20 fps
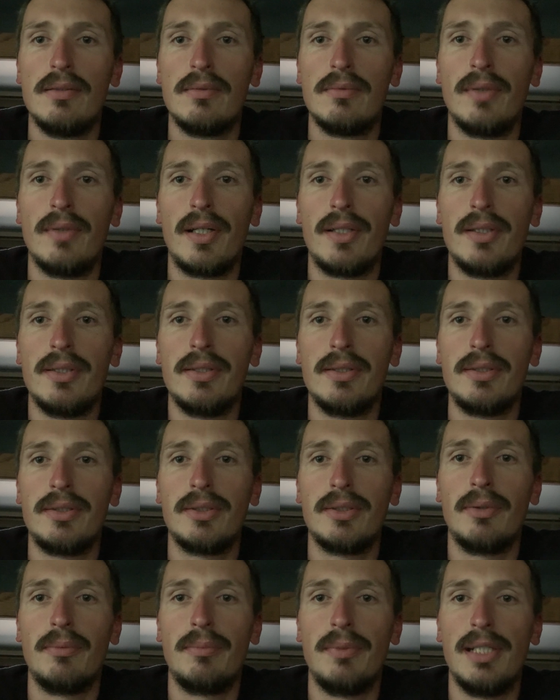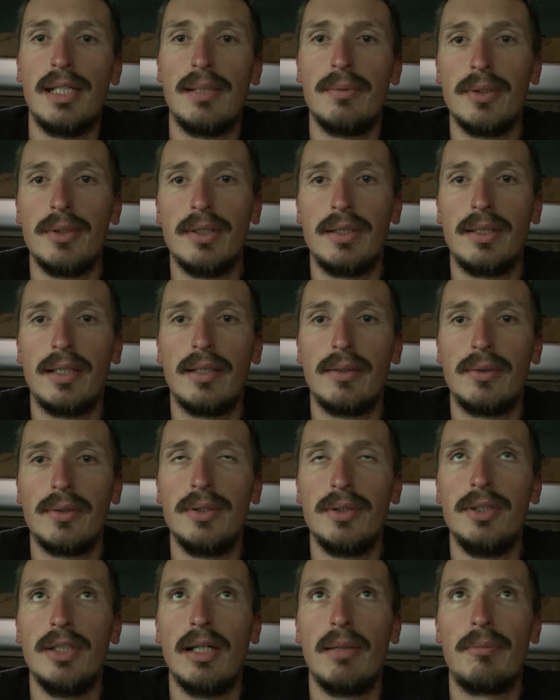why you shouldn't be able to get a
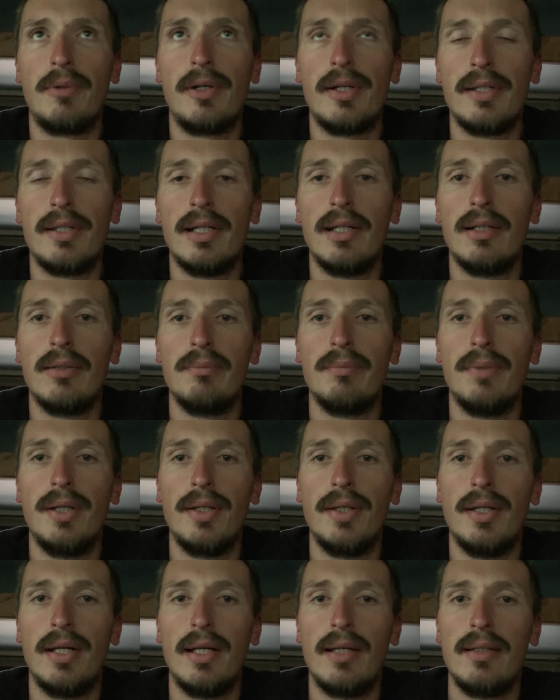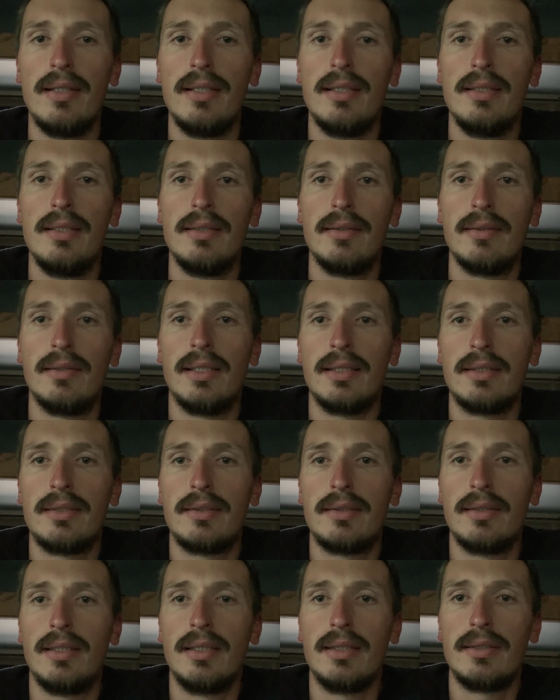good job right now, but
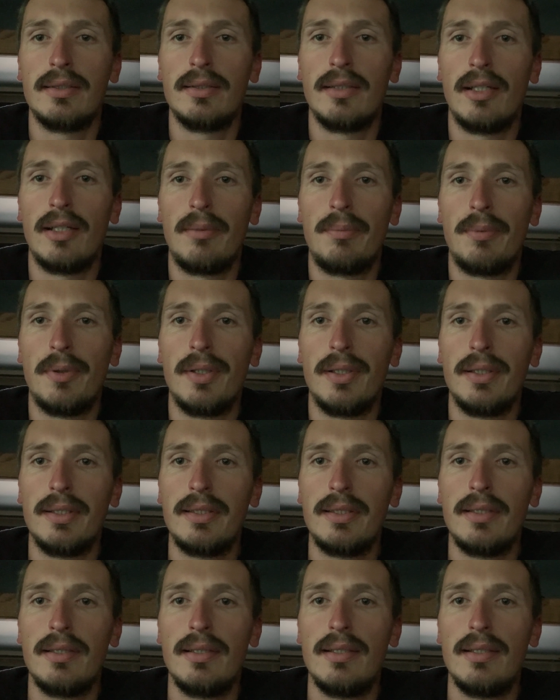that's another point.